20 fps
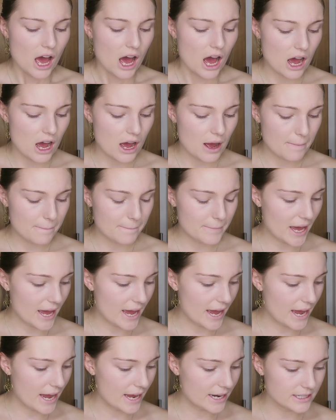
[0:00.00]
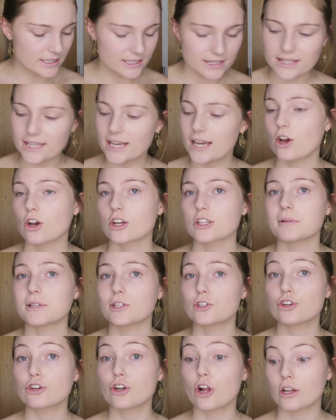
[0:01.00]
And it cost me
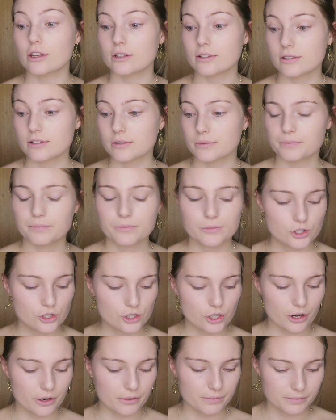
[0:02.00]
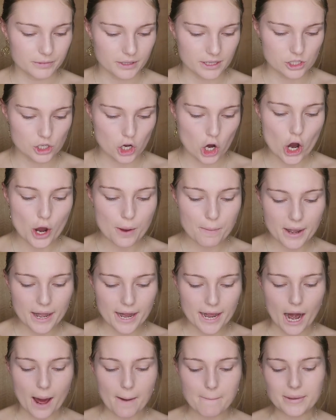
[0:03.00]
$2. So let's open
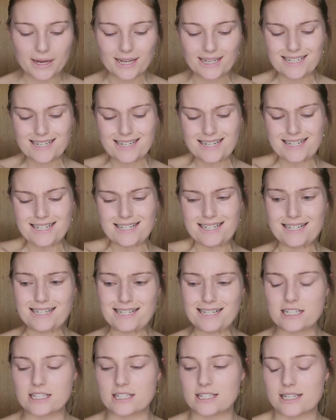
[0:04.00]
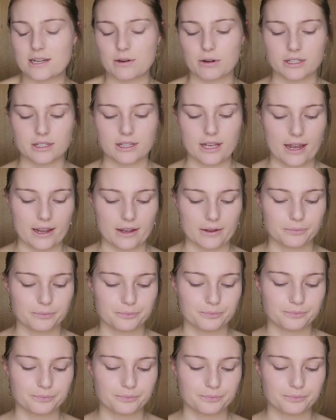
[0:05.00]
it up and see what it's like.